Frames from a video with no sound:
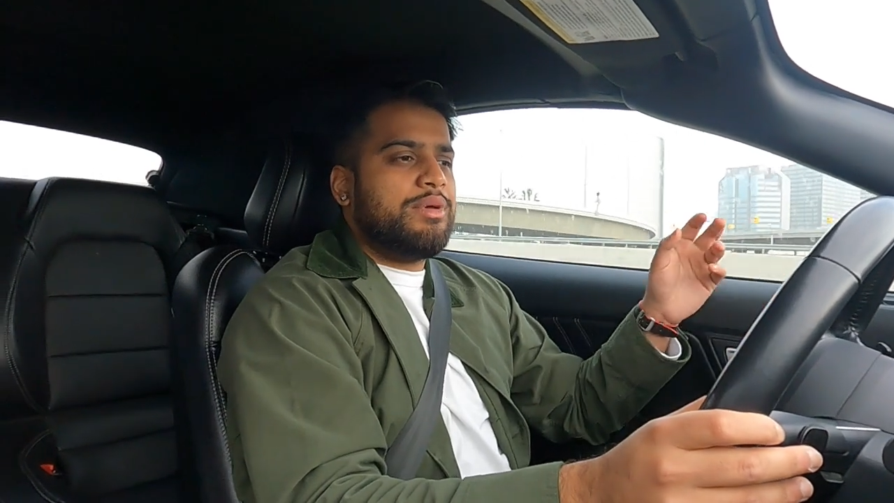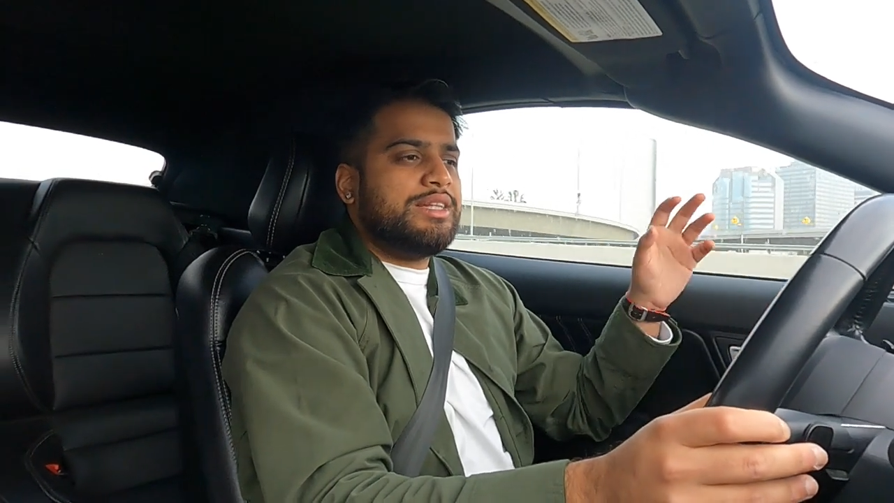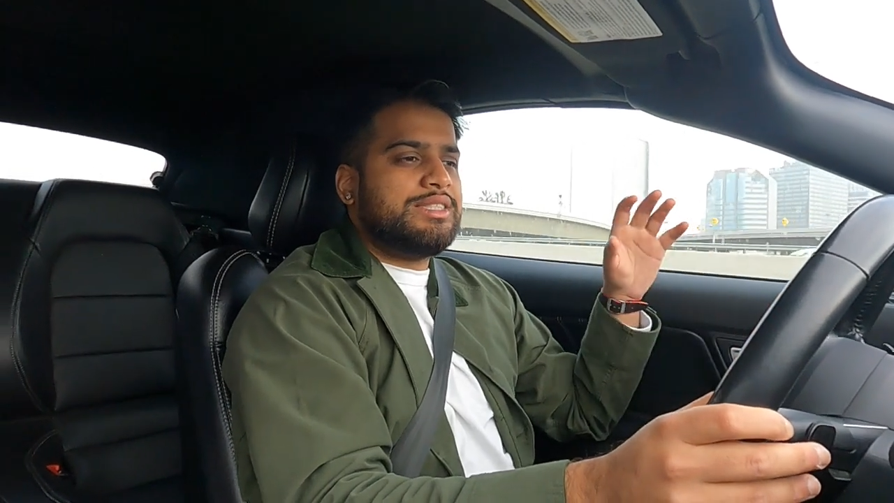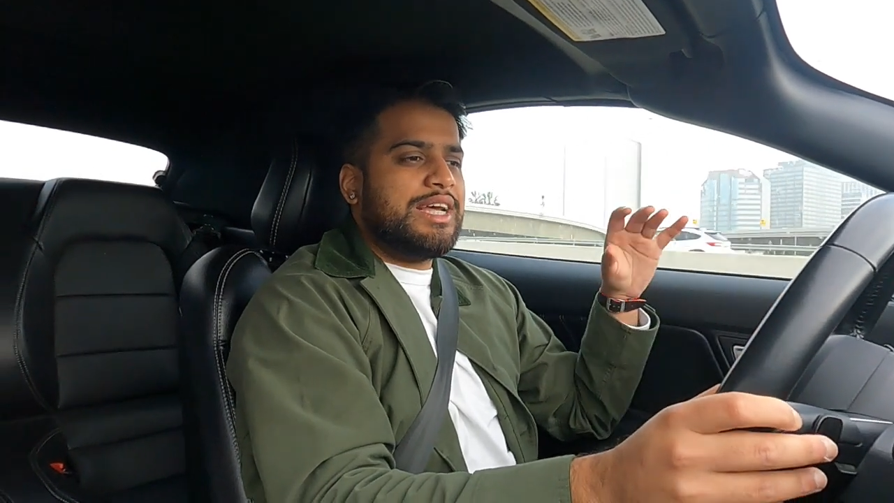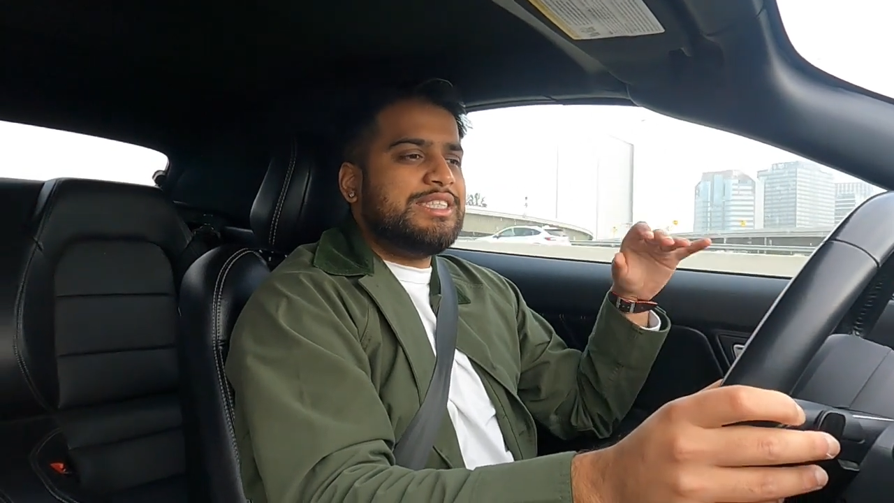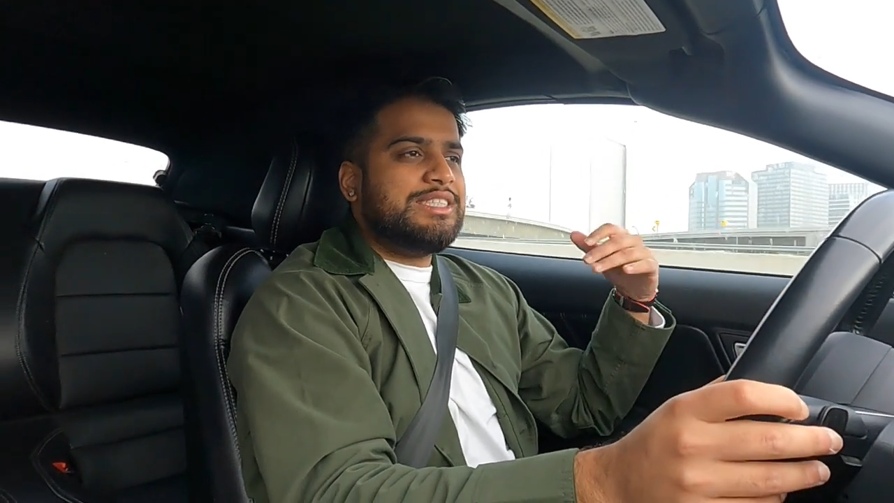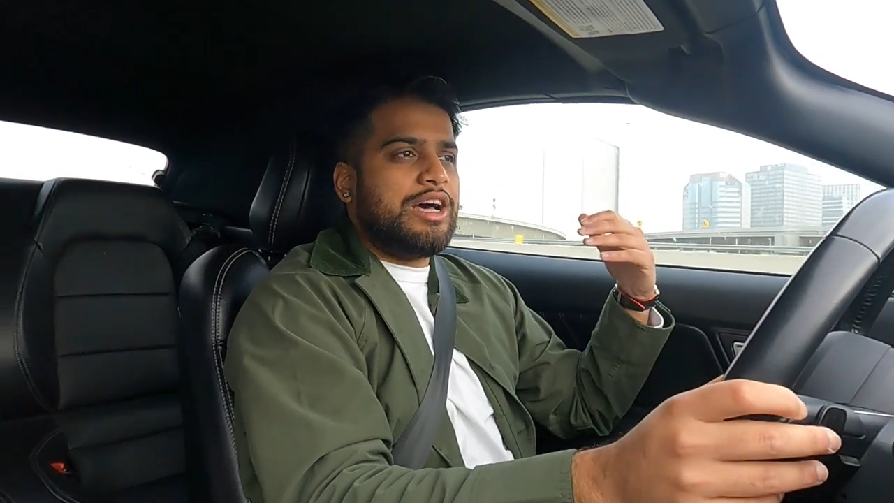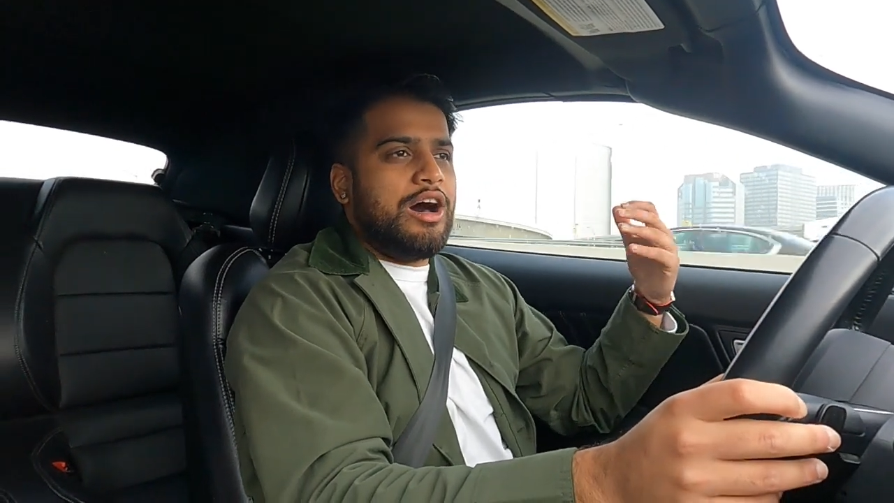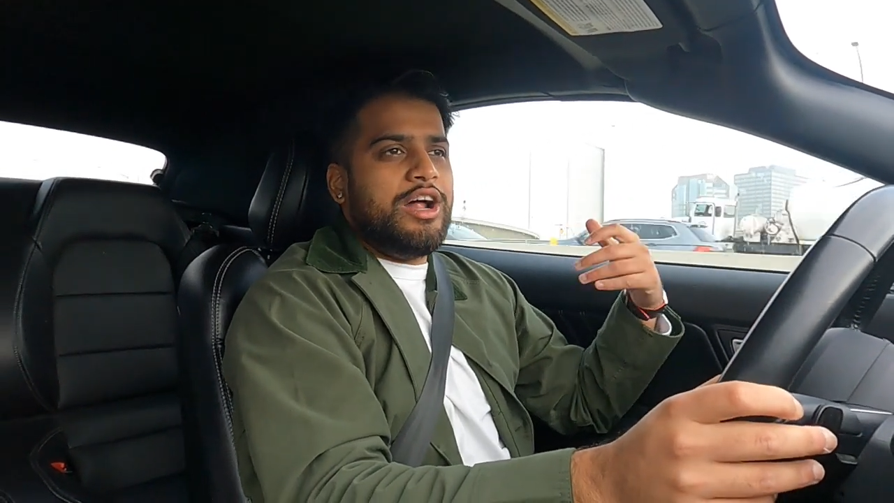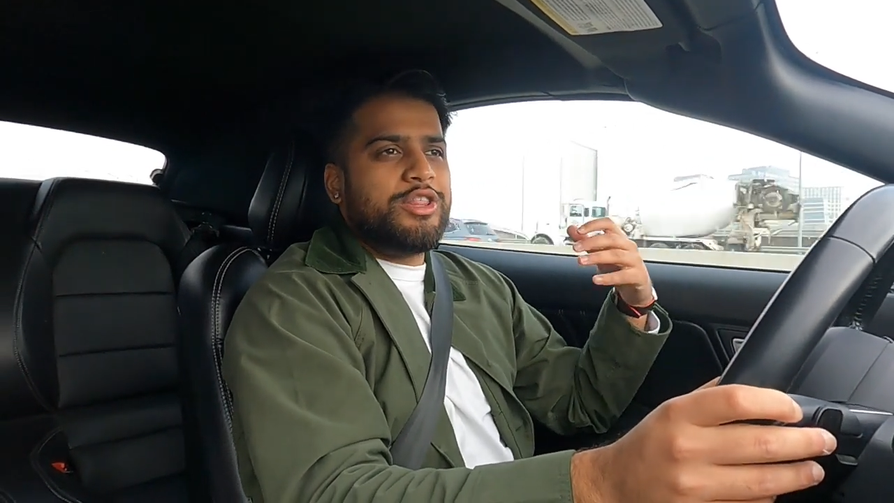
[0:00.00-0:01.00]
it tends to
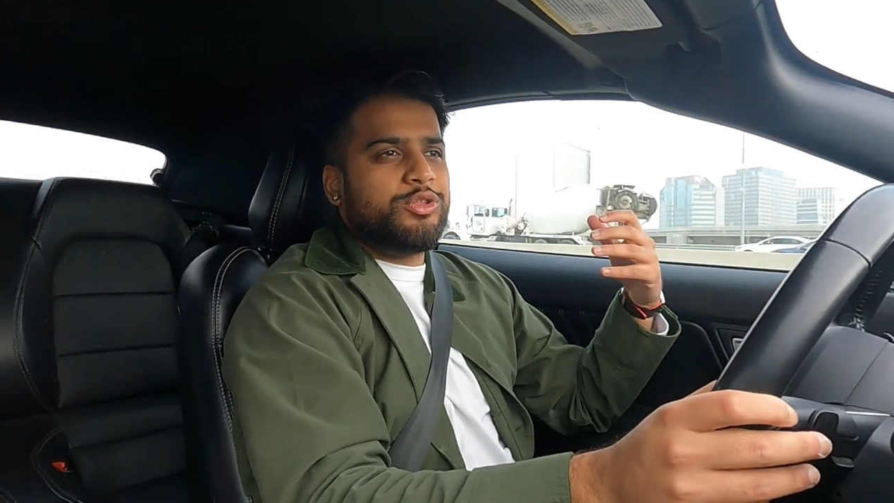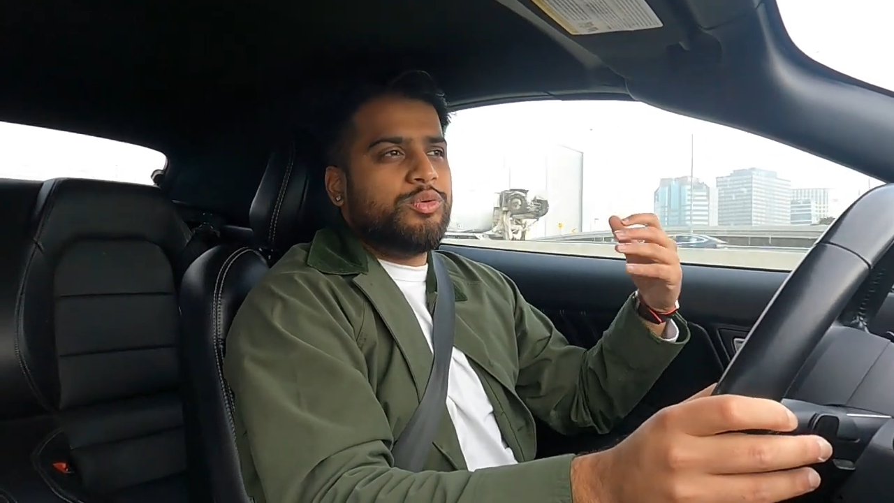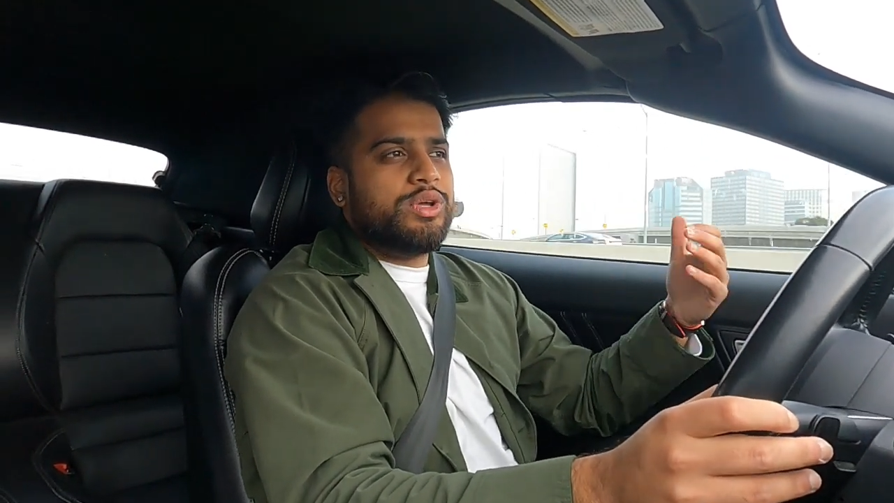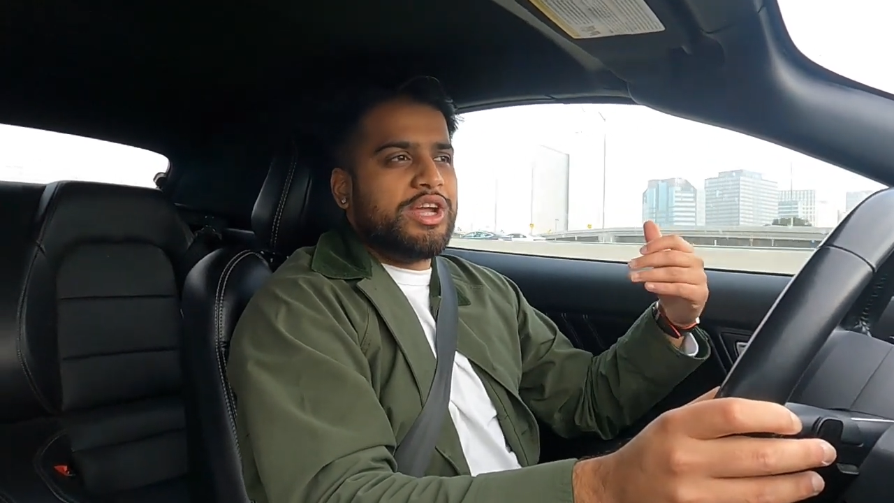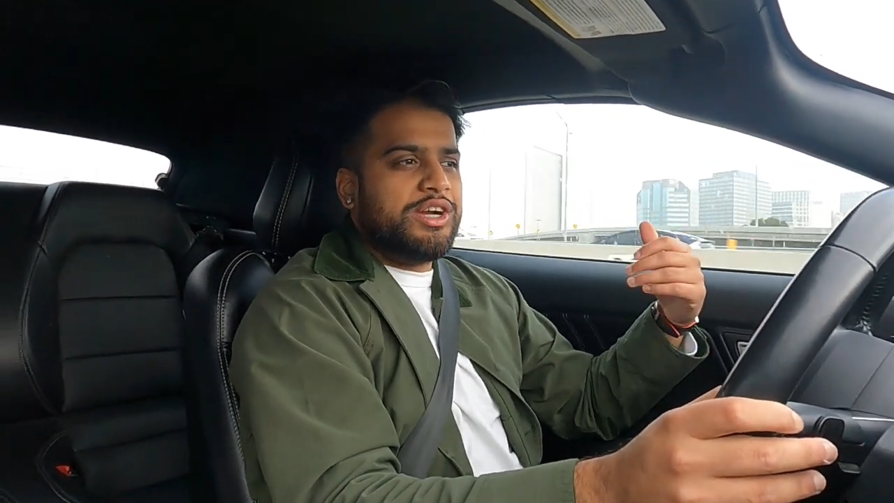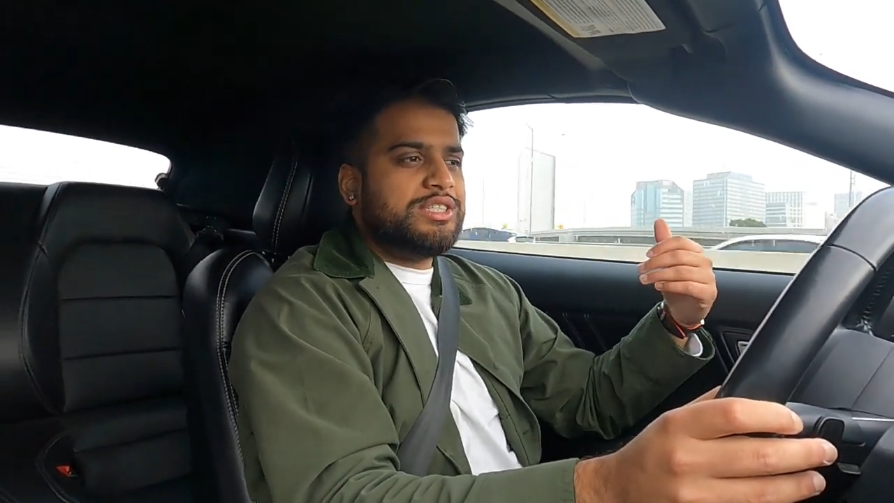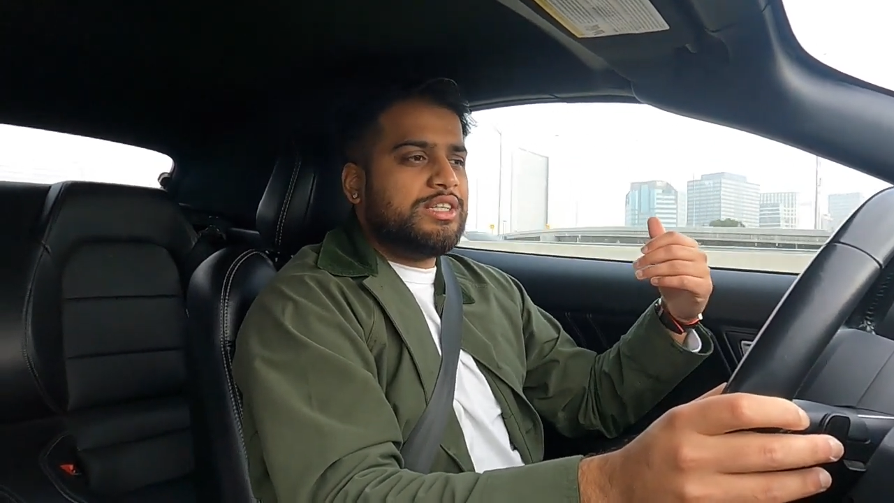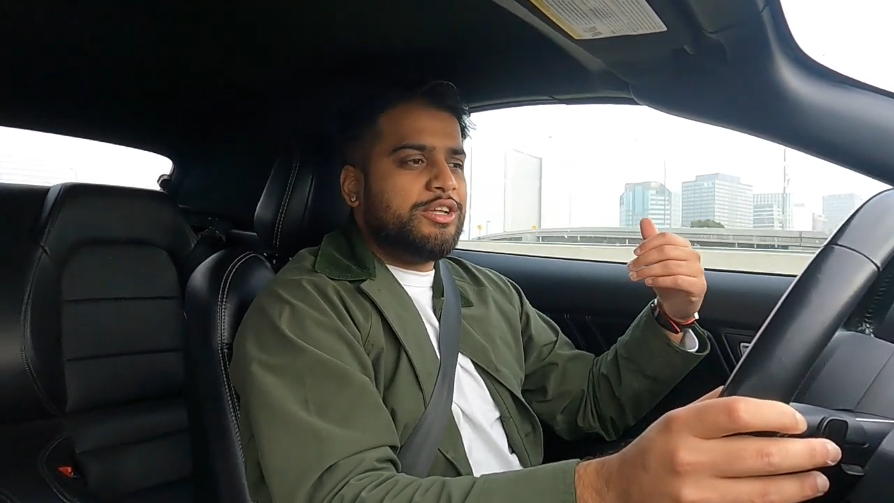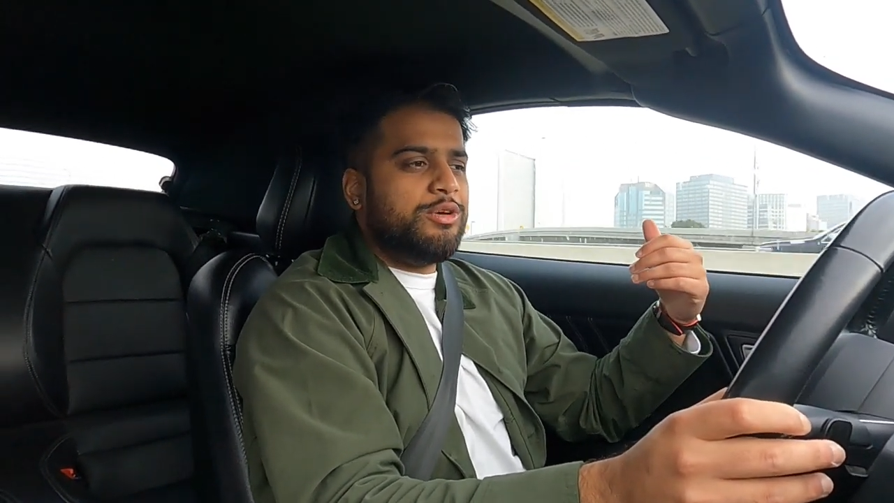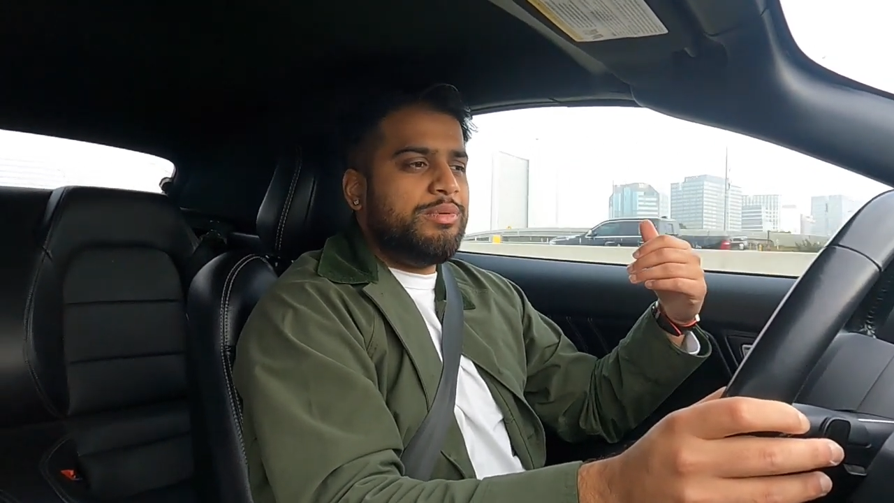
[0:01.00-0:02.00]
hunt through gears
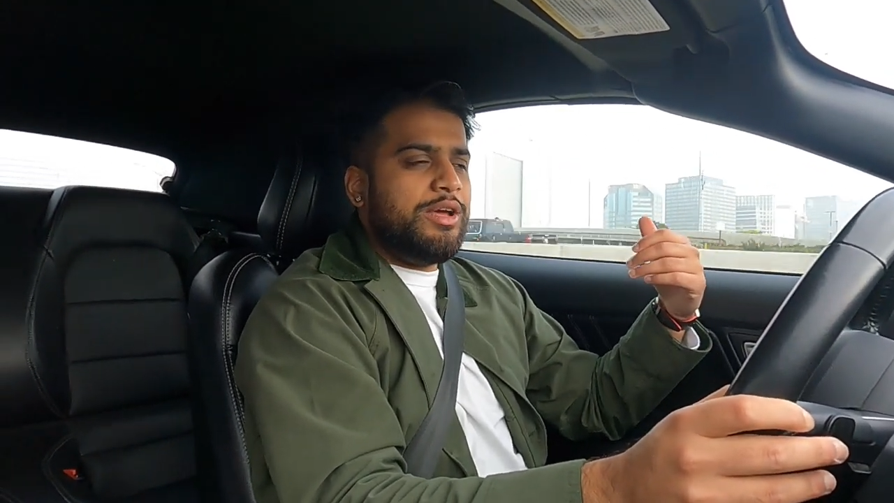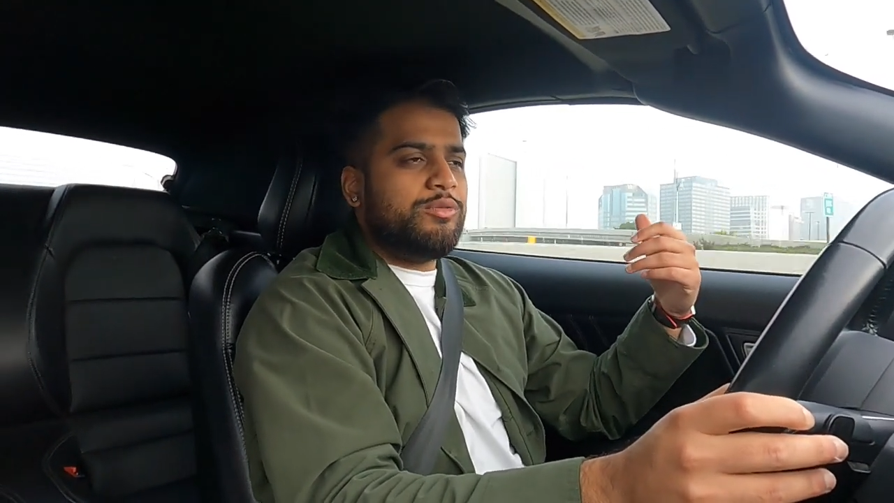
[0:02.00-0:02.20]
a little bit,